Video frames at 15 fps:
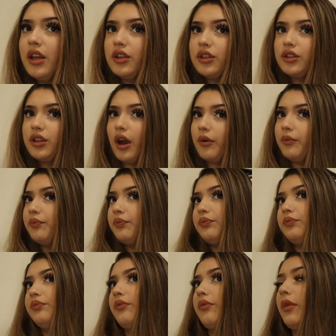So
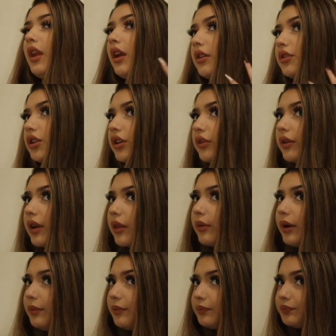I'll show you another
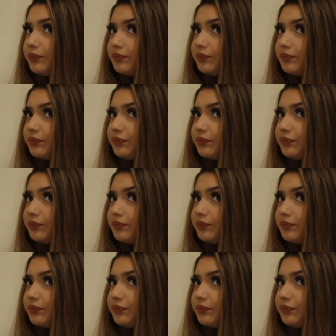one.